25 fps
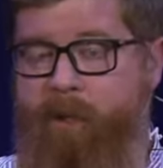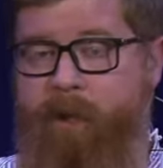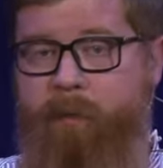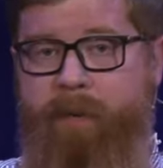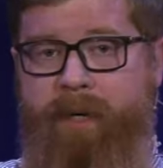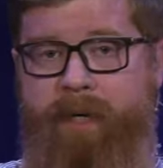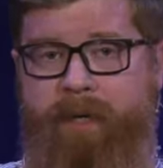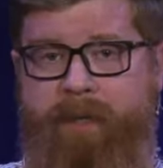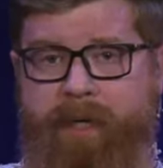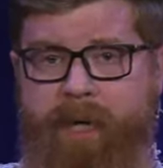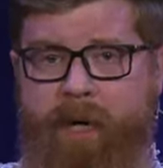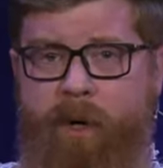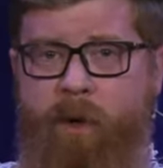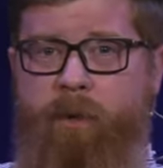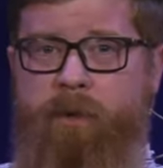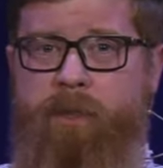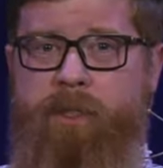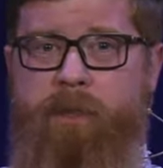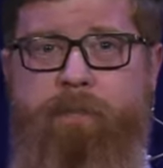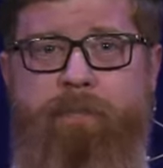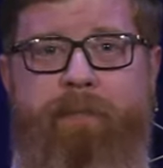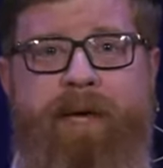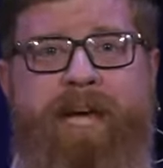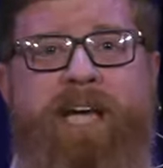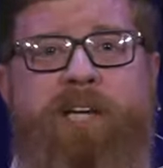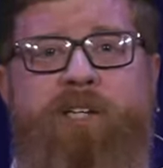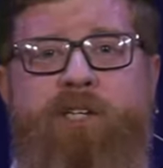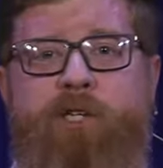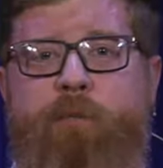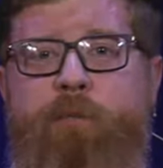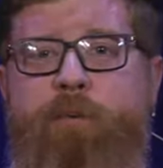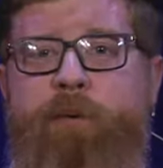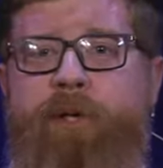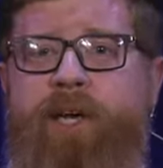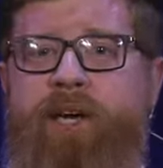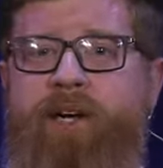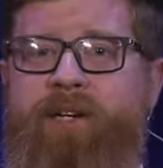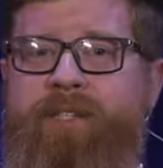But some major
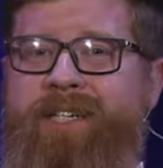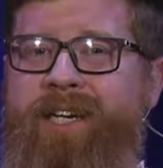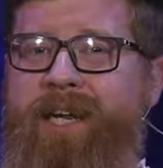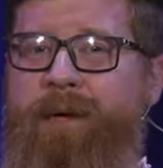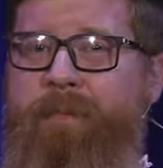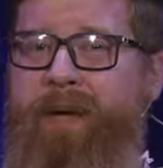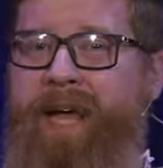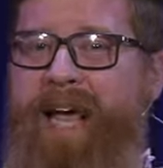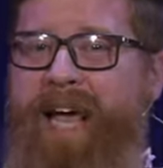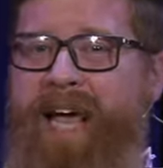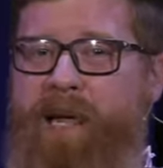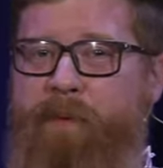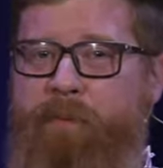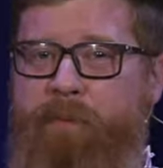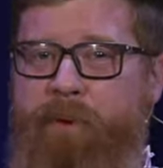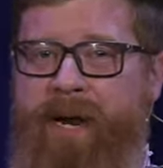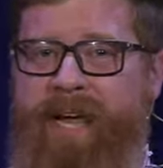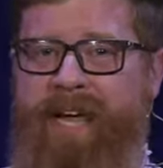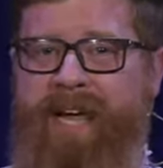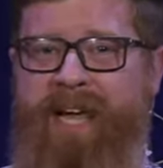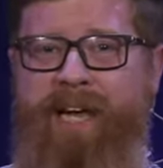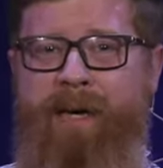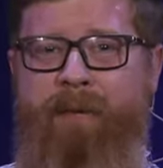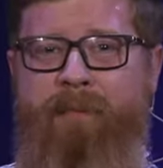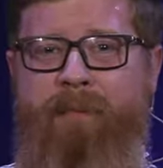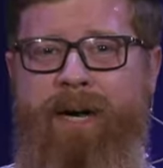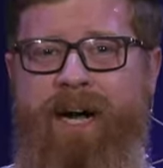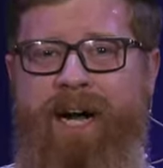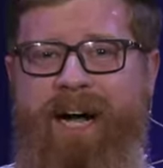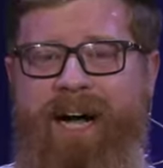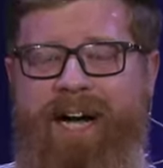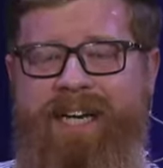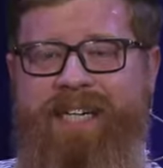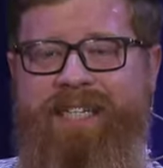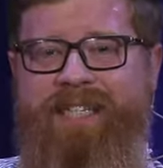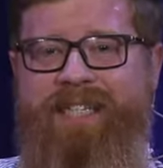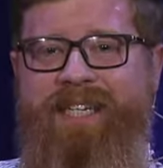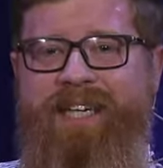players named Abraham,
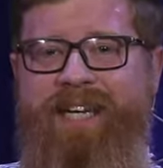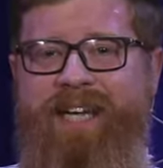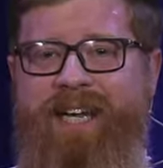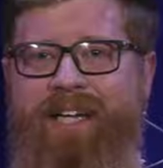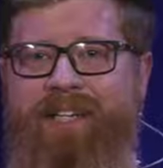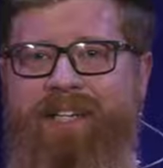Isaac,